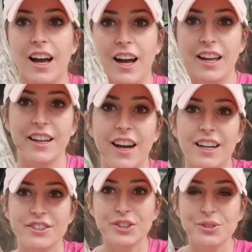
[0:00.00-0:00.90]
I
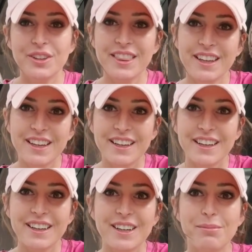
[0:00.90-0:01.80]
got two of
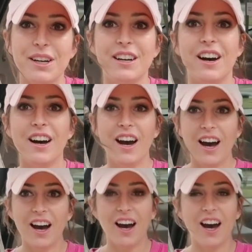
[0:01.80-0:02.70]
them.
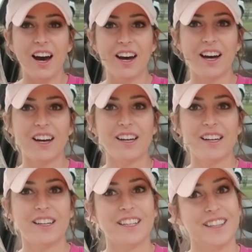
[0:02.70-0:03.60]
Oh,
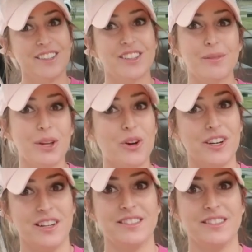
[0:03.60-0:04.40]
these are going to be hard